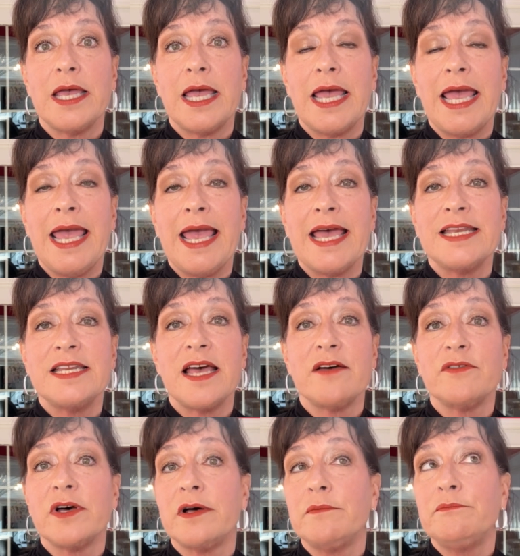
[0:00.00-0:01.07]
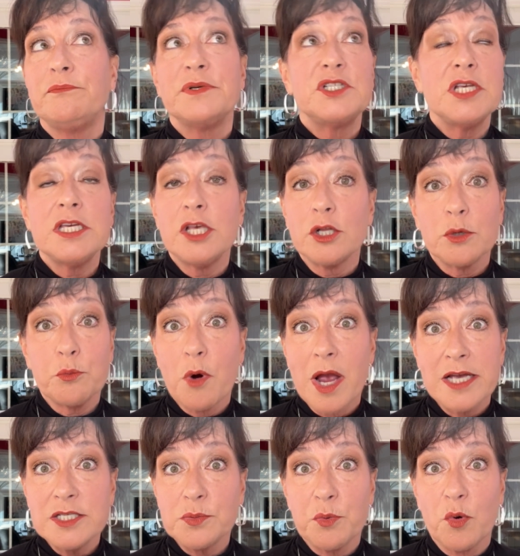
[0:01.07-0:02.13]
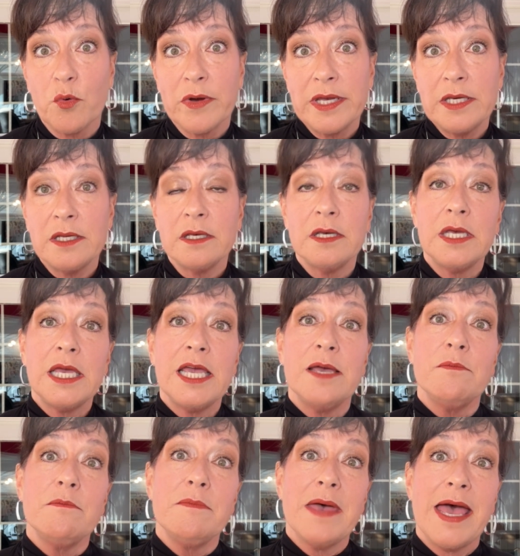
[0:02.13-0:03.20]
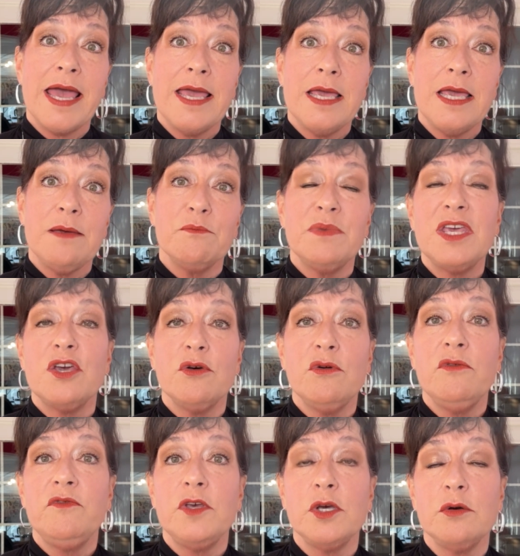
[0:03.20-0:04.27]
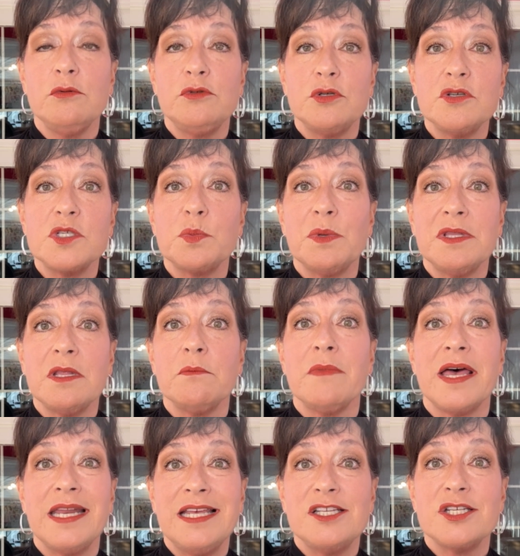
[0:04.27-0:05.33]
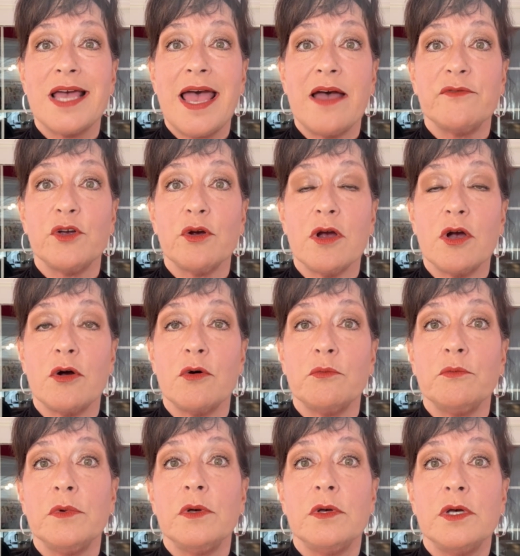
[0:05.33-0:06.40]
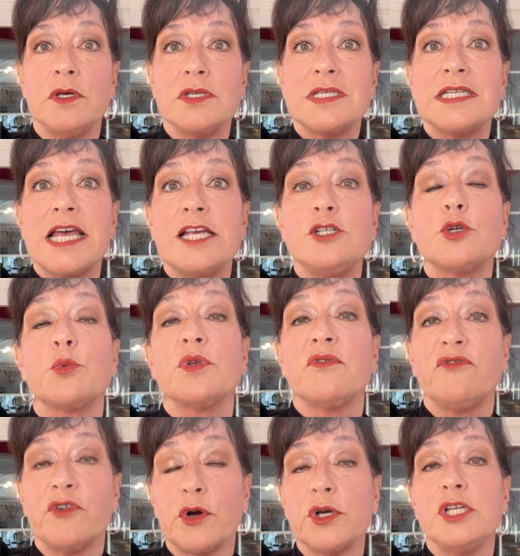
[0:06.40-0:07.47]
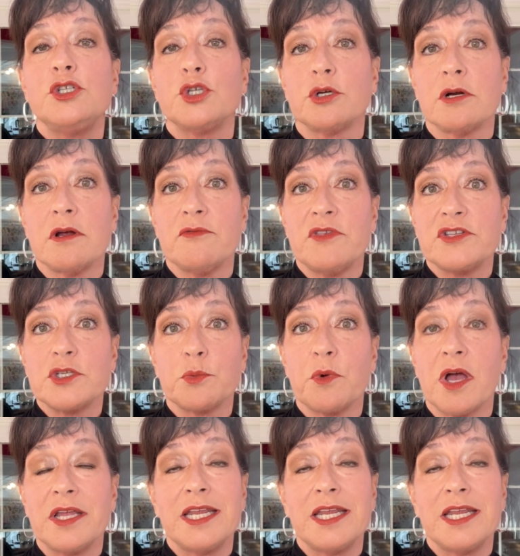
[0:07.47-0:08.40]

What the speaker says: and of a particular price point, it may behoove you to spend the money to have your home staged with furniture that's run.